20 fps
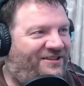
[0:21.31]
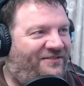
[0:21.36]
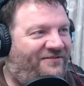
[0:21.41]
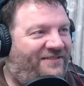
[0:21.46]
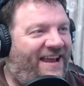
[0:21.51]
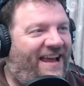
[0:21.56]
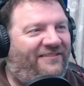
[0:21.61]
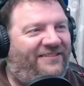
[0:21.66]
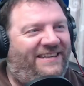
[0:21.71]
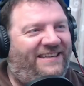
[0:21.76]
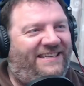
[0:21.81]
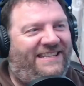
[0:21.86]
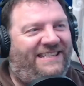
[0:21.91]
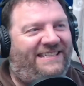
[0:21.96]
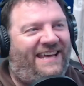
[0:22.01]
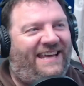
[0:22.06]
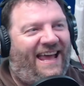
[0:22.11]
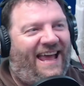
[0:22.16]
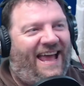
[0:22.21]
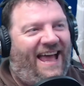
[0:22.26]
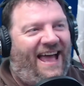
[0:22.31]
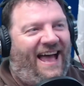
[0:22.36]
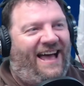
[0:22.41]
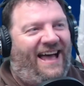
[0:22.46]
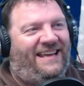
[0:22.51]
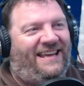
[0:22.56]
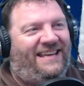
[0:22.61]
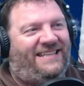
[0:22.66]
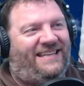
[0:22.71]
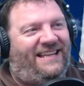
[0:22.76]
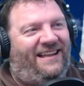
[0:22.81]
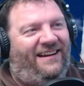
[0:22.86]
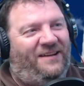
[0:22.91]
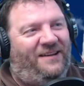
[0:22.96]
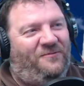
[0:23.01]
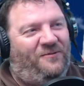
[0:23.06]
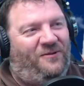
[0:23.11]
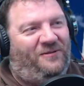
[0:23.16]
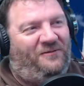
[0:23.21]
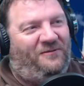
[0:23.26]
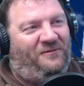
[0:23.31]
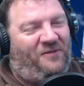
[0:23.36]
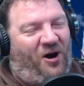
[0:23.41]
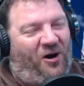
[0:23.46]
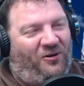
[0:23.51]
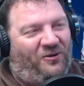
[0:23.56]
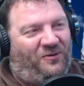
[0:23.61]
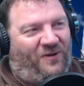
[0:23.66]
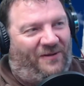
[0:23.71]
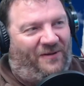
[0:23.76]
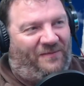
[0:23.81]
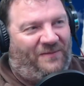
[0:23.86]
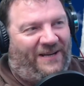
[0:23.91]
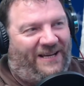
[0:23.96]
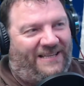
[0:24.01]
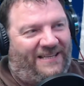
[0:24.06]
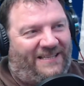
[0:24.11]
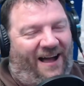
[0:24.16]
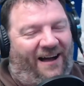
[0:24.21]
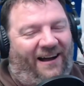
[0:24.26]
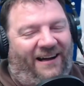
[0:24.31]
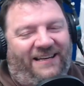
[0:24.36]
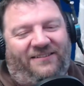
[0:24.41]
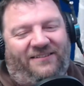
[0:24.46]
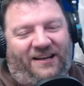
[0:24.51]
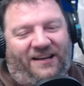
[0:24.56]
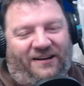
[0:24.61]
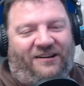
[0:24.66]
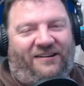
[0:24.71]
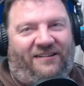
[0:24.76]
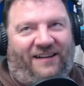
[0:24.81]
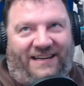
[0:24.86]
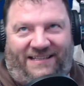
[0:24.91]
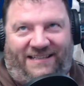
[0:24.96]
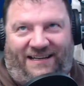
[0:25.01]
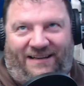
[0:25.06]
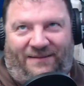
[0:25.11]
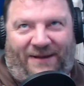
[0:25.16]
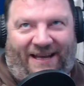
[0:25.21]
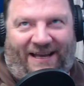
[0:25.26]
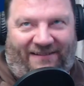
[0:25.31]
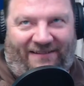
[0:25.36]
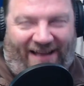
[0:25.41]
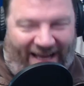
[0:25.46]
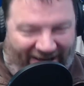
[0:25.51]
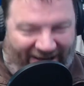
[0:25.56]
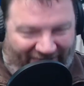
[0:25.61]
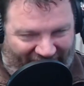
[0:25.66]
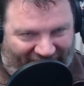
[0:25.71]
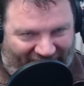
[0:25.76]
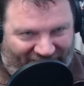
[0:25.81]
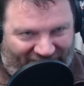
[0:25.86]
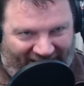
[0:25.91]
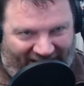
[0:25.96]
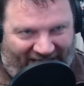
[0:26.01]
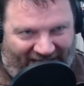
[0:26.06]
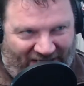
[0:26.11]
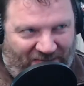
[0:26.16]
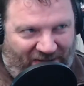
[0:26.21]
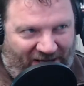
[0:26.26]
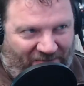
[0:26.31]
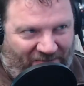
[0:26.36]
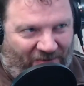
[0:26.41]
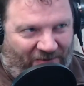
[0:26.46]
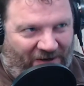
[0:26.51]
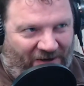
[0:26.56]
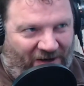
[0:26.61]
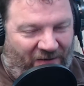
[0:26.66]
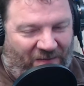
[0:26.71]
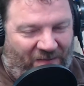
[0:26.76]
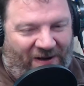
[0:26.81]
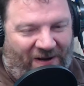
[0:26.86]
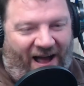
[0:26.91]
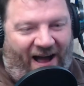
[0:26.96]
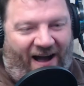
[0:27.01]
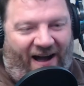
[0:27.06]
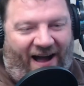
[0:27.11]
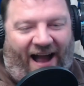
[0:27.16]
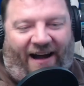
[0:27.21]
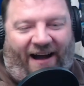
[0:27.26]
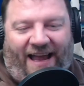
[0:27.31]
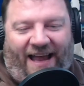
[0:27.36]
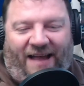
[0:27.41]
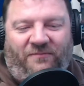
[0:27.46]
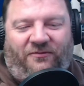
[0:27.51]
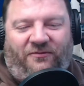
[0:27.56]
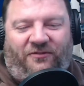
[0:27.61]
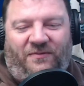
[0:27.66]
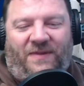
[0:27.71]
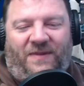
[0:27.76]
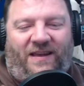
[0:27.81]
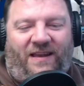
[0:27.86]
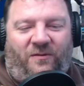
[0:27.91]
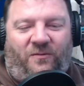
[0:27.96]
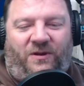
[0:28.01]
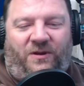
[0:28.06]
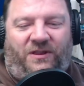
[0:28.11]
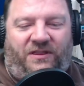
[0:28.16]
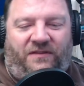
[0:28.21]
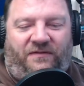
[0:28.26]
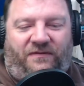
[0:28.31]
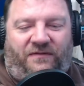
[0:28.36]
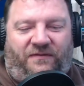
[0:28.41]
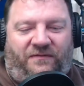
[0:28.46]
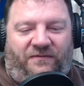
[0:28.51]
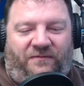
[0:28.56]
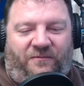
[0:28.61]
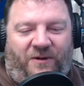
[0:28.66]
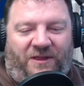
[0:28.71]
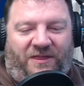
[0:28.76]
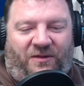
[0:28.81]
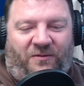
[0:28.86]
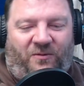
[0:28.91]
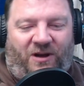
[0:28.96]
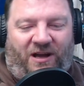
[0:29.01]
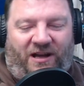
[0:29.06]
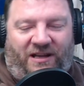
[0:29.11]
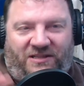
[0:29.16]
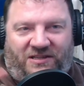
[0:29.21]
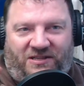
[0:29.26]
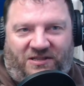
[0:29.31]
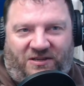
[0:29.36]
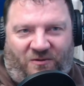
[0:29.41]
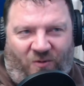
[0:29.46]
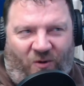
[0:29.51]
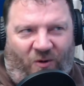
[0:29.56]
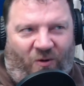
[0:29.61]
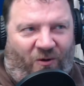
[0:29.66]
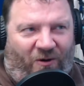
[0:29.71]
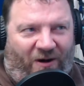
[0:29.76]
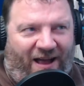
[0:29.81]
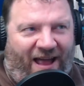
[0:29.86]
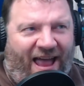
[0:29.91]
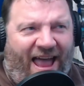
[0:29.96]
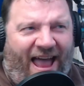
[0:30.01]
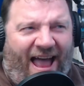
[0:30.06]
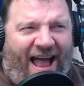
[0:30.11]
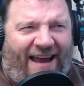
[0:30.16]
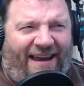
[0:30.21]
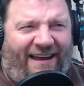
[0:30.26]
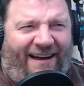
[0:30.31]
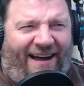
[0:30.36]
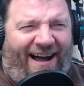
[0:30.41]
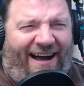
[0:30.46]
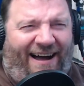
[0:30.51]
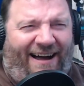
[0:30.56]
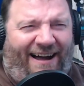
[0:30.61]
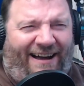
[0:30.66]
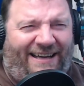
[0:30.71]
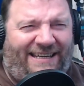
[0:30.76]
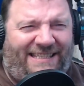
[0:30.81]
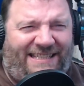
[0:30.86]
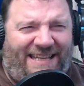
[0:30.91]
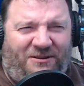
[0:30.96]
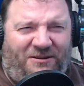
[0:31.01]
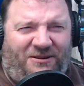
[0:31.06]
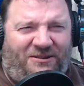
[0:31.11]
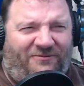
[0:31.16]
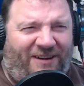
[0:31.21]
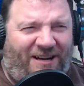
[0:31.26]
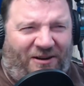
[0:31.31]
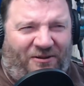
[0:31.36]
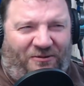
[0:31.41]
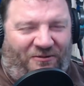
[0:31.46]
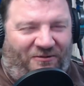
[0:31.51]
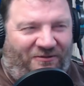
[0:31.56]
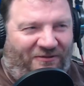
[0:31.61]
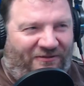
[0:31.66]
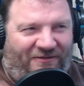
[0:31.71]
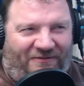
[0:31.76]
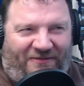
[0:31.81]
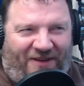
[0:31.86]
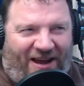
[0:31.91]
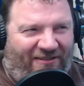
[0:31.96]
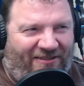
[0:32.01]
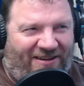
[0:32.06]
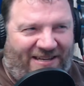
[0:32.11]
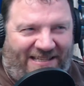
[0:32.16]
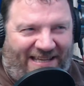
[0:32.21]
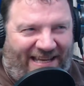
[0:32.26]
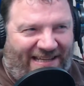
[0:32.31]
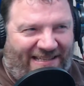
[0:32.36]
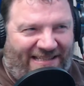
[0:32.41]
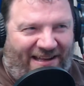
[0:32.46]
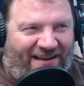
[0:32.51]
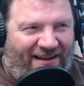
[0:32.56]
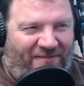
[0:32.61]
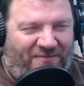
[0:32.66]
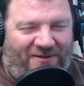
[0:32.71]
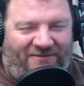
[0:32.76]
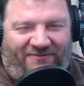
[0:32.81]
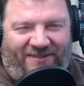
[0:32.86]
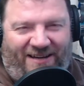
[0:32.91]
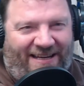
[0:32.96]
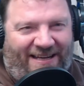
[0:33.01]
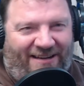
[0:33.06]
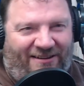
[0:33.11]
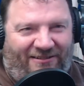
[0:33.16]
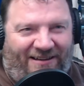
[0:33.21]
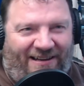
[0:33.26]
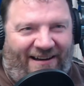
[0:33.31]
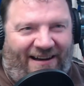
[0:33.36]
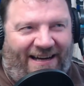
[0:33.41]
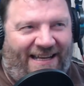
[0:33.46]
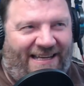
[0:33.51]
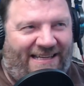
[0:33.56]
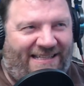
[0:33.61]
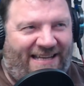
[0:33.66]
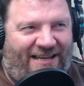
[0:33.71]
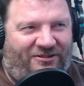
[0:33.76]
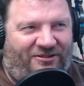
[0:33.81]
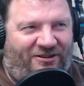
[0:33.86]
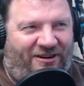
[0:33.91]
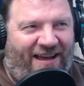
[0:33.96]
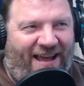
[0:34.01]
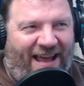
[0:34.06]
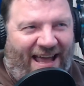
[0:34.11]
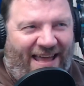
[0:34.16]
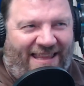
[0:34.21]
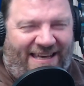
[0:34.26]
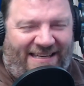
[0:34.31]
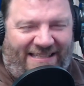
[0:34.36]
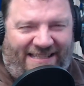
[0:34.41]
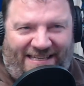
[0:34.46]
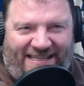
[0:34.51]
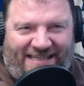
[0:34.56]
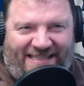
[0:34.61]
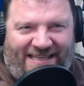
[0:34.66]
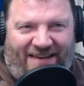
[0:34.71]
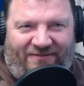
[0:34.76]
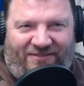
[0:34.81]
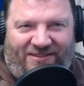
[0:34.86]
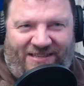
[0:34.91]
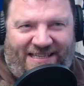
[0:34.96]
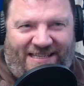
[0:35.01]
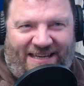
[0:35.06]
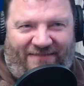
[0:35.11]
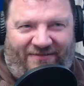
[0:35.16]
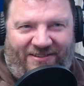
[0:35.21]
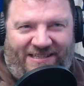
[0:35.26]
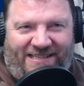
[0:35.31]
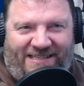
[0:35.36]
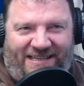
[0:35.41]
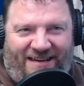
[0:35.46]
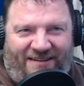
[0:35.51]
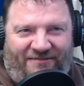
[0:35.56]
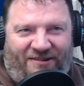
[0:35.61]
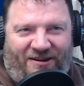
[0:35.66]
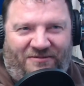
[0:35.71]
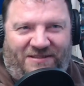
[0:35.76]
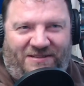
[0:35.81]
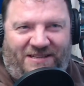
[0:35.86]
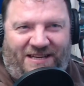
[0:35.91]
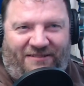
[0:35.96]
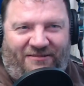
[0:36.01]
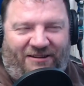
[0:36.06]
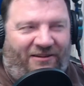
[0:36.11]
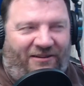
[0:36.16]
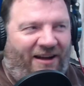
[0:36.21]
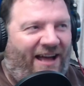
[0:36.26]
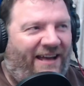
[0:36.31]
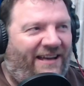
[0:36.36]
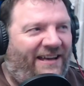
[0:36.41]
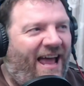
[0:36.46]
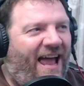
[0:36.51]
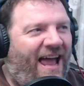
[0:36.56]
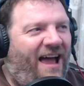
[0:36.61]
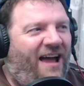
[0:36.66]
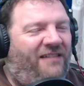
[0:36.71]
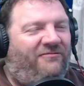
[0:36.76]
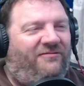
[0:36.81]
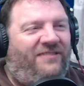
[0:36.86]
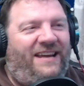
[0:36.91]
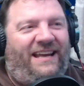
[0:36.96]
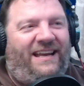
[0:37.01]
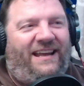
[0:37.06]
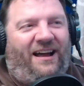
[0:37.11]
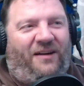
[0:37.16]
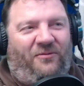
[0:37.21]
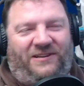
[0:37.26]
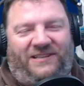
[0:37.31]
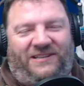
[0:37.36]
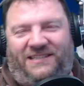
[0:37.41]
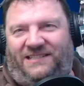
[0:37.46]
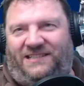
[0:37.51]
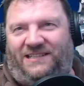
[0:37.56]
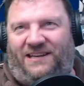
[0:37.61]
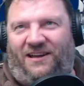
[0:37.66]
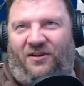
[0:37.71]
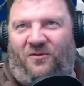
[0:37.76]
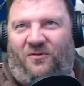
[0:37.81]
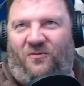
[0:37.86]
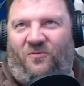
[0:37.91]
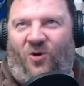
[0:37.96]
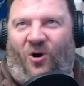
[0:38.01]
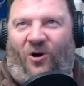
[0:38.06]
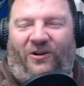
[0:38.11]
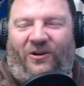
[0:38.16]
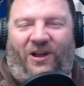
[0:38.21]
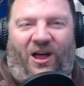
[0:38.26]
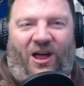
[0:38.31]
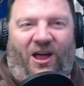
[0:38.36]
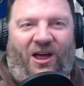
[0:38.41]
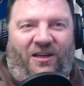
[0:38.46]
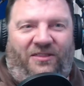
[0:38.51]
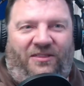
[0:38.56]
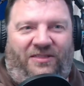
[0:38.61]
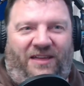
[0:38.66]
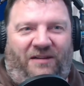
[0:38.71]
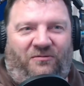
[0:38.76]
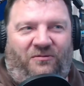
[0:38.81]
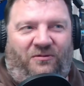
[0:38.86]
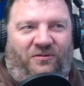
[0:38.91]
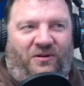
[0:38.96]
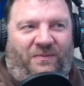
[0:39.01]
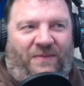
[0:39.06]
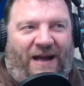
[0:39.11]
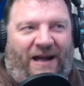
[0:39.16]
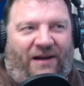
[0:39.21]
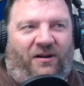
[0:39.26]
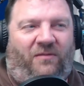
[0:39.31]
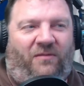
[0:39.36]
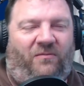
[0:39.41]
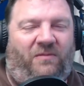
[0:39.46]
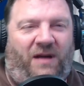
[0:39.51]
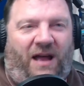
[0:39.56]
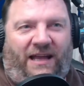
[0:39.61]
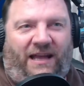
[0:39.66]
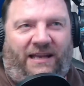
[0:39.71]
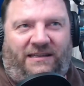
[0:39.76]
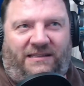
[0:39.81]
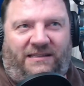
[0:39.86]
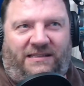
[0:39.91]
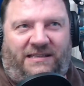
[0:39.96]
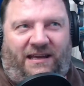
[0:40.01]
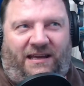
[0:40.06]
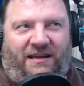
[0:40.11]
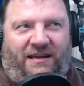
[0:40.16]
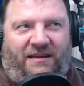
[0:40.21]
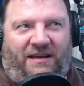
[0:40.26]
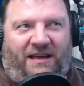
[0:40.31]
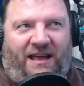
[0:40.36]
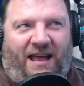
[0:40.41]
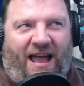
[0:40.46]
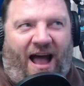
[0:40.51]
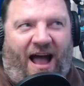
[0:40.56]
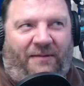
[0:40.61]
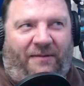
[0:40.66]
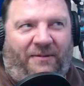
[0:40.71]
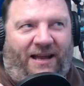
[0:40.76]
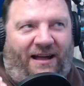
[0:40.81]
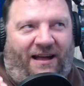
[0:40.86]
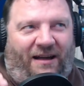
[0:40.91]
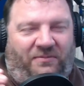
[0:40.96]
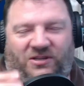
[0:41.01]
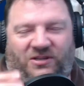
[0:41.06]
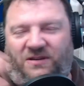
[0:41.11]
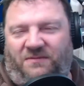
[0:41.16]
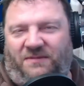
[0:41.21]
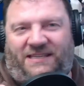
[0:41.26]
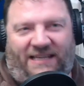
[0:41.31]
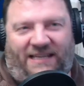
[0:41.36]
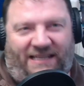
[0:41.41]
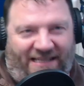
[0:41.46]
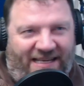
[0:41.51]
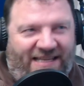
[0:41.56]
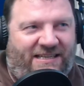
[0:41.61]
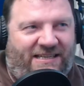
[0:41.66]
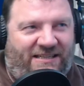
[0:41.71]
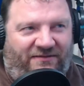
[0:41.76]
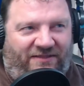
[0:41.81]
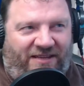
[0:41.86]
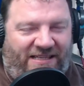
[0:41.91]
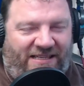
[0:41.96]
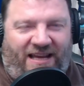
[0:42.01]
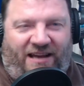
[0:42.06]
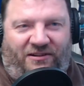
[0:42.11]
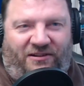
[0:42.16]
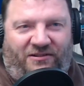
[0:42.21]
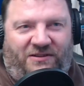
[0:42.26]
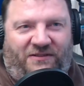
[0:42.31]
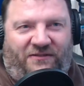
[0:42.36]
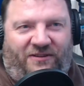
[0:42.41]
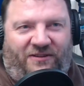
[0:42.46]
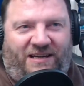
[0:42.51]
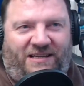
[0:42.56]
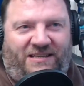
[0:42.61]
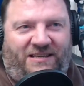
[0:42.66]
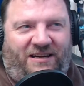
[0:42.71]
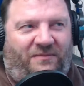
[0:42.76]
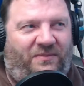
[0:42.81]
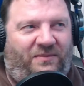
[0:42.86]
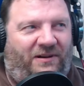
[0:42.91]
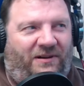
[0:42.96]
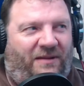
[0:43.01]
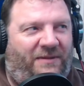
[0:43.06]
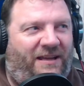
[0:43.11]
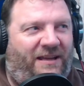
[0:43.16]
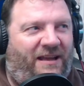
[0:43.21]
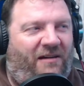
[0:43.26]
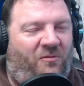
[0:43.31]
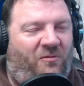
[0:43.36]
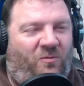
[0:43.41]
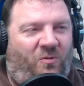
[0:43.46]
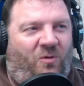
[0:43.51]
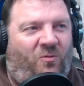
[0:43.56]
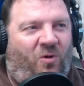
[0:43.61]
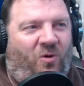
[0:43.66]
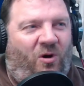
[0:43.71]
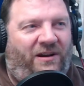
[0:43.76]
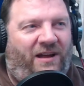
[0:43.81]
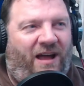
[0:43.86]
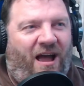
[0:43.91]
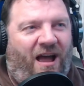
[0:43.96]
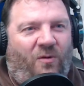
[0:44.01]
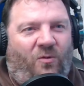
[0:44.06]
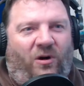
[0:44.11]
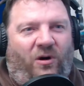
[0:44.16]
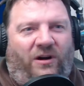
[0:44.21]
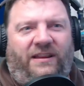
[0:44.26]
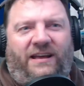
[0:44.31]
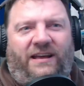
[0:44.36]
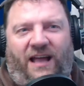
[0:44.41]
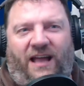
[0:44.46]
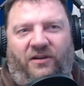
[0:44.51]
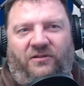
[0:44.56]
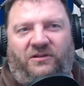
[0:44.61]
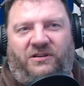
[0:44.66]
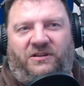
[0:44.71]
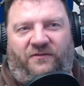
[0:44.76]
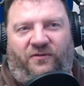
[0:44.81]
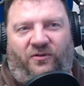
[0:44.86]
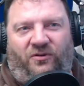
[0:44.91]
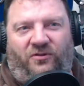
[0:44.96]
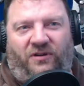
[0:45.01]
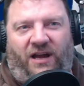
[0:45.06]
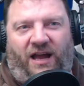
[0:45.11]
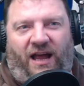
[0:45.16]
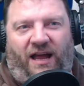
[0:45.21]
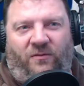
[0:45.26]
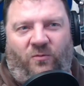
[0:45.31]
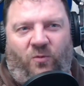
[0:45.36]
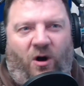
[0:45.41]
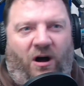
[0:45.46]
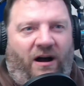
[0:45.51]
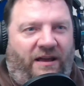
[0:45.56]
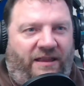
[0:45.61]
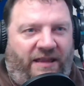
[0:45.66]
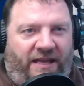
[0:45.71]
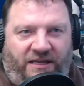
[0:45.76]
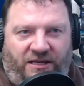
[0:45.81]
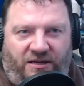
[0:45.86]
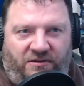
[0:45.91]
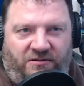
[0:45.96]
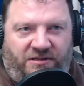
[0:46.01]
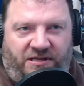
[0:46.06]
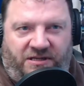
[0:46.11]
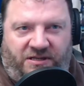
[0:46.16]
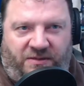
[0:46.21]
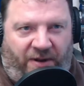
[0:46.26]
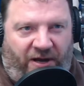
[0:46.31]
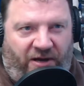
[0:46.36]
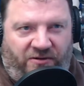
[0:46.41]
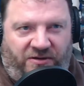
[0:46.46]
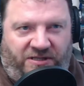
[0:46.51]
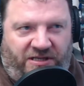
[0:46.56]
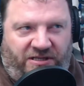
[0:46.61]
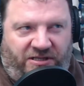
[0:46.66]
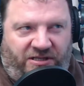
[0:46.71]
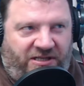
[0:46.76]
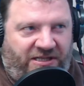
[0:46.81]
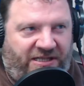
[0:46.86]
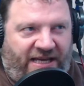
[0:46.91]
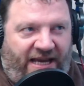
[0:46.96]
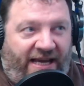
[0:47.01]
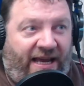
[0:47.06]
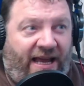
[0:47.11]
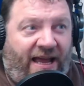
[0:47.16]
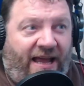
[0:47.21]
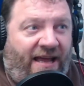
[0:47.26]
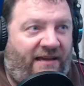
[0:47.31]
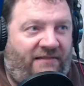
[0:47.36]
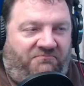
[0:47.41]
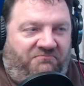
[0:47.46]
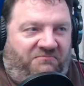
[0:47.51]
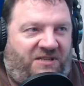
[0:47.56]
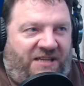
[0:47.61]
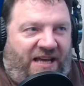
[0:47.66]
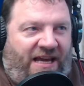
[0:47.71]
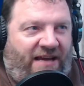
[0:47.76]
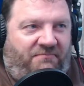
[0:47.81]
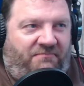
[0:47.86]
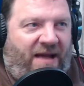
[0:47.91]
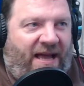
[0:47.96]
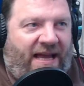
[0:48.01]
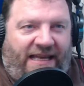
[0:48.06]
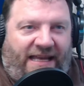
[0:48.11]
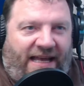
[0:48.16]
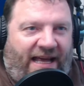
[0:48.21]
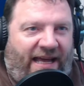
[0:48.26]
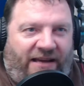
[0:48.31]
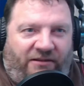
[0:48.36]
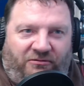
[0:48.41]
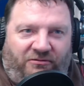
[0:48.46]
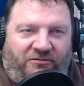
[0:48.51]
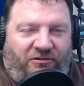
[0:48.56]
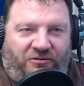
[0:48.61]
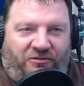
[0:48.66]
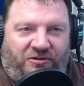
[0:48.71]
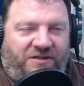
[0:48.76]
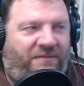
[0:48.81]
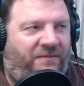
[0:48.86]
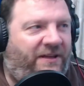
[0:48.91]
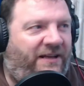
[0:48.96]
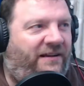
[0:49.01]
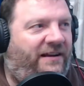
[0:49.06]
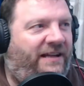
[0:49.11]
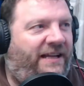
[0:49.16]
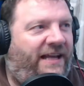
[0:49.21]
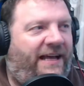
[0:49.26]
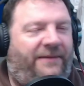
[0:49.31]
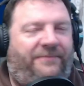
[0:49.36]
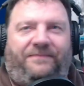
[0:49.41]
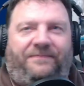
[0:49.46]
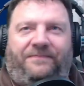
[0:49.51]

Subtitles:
Now, this is a slightly odd one because I don't know a great deal about aviation, as people know, but I am familiar with the word squawk, and I seem to recall from various things that I've been reading online, etc. There's this 7700, and really I wanted to know what on earth they're all about. And I mean, I presume there's a list of these codes, for example. I mean, what are the codes for, and why are they used as opposed to just saying Mayday or something like that?